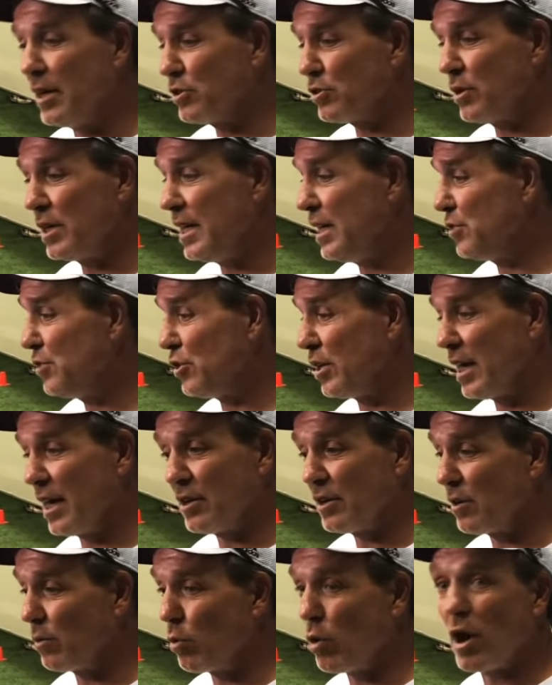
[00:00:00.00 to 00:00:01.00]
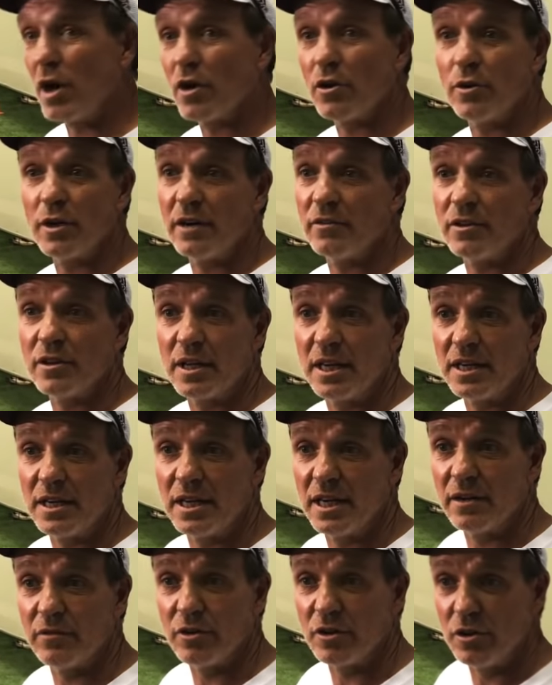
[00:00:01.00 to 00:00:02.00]
measure heat. You got water at everything
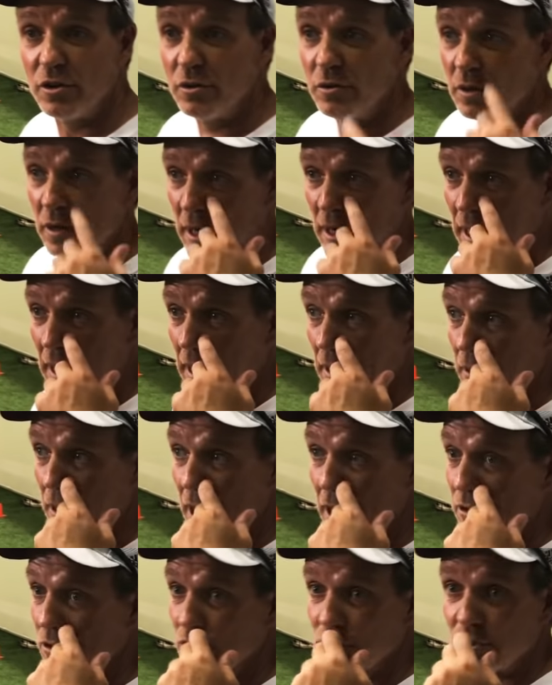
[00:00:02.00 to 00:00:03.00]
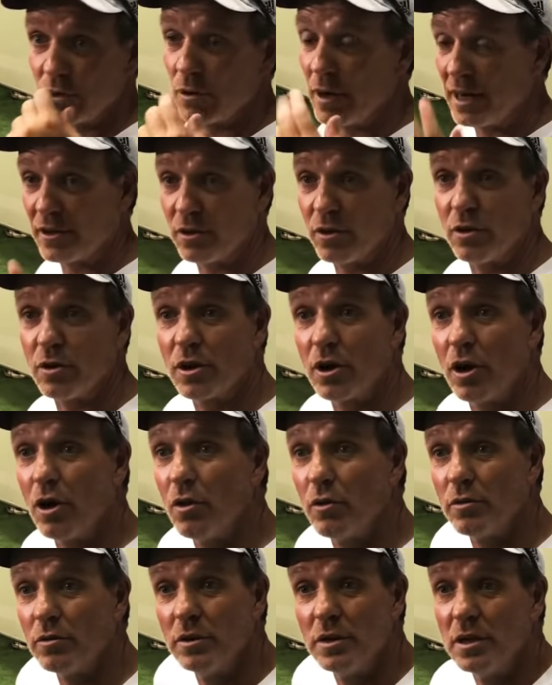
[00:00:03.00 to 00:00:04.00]
you ever do. And doctors are right there on
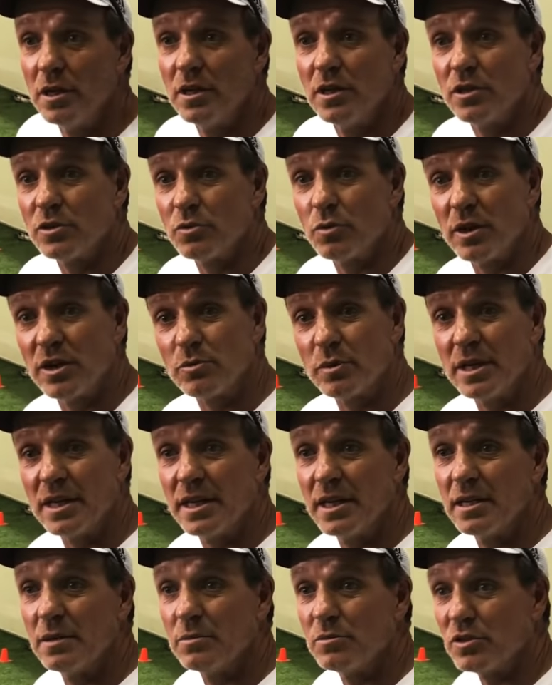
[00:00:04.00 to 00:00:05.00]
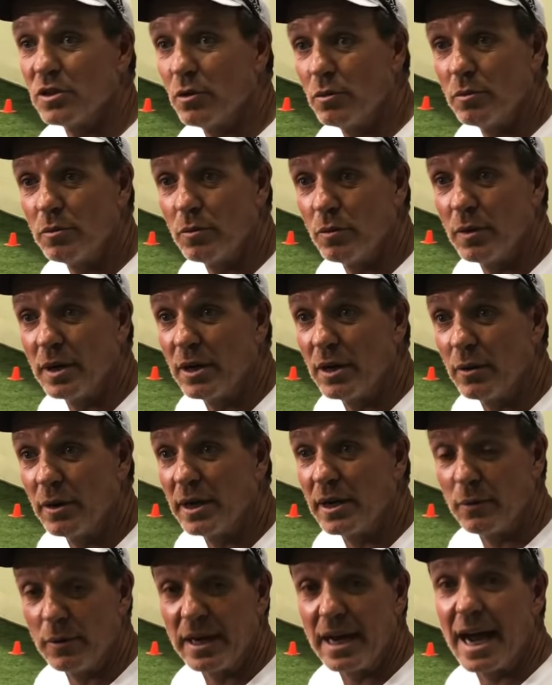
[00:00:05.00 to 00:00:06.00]
call as quick as we can get them.
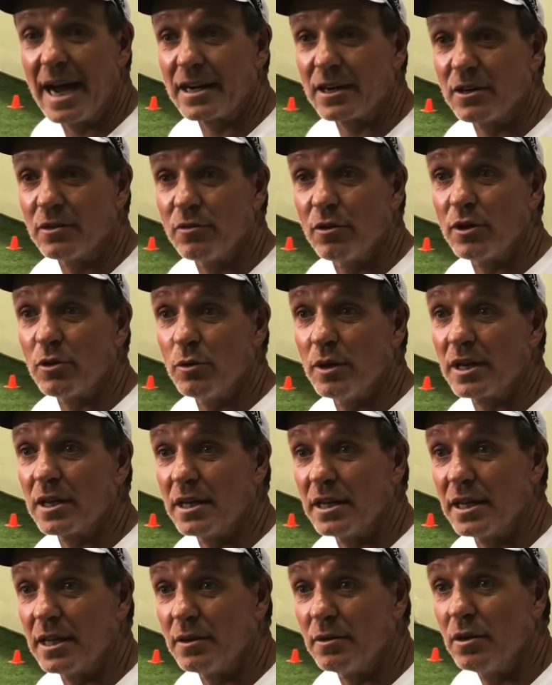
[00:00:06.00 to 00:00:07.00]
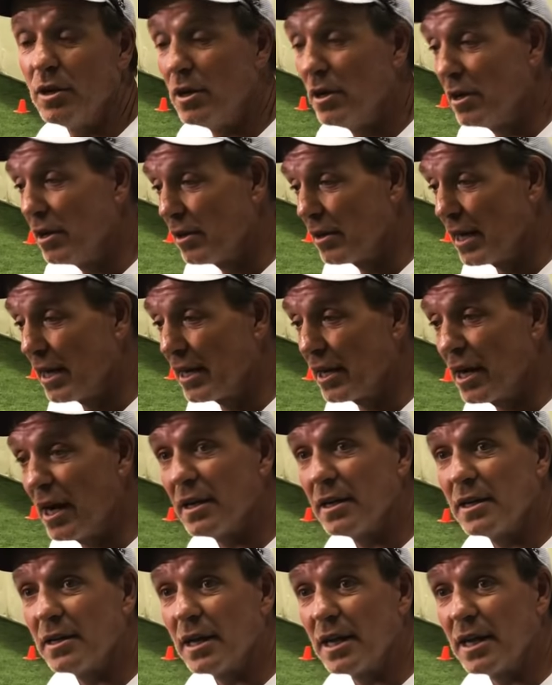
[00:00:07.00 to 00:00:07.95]
So we acted very quickly, and thank God that